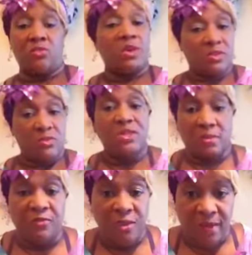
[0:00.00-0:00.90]
You want
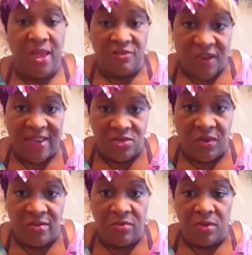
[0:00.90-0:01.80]
some female advice,
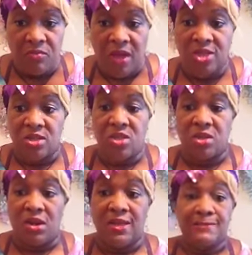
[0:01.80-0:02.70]
Ray, Roger
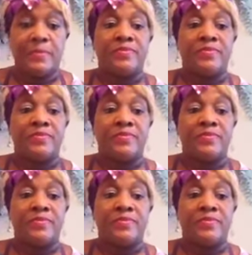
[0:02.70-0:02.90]
Goodall?